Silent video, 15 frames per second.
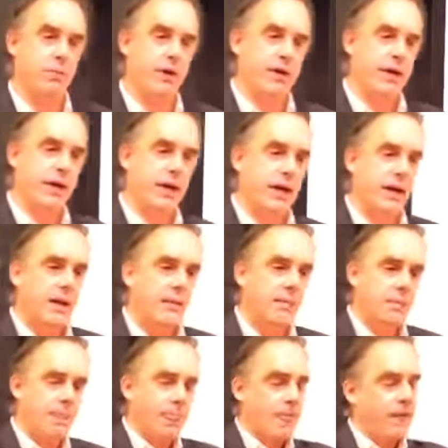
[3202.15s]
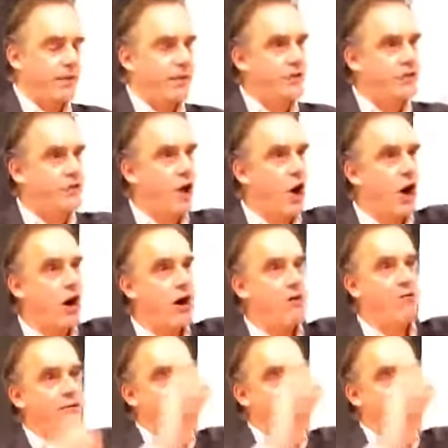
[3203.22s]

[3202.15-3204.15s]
but the star